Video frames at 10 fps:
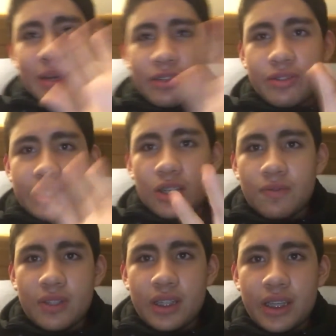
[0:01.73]
Patrick
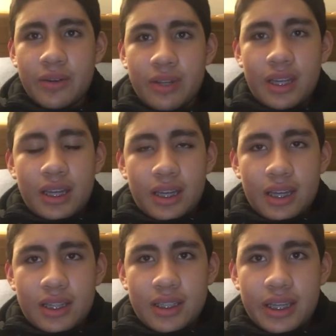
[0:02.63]
Dolphin here,
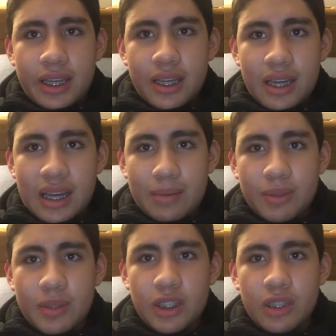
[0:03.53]
and today I'm
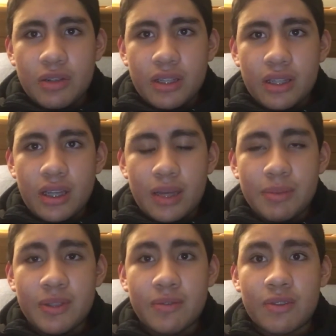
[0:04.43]
going to be doing a
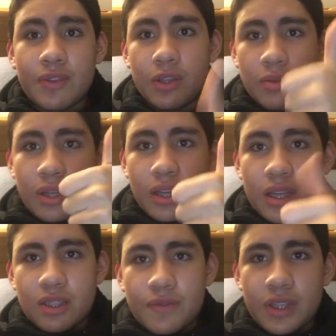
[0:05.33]
movie review.
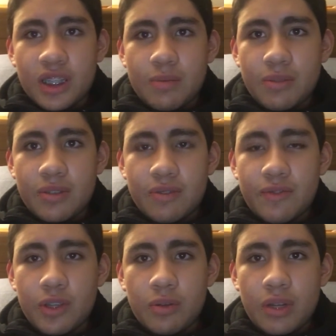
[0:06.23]
So for this movie
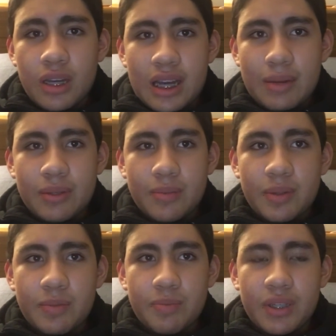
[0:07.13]
review, I'm going
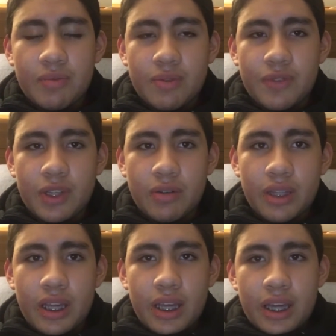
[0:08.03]
to be, be reviewing
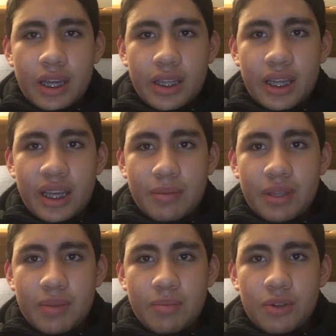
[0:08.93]
an
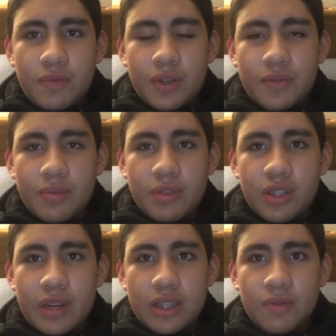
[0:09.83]
animated movie from
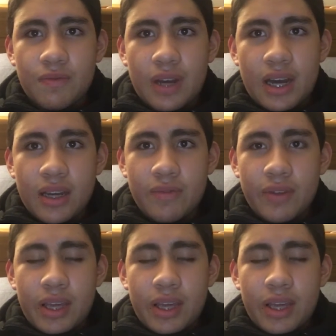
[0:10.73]
2005,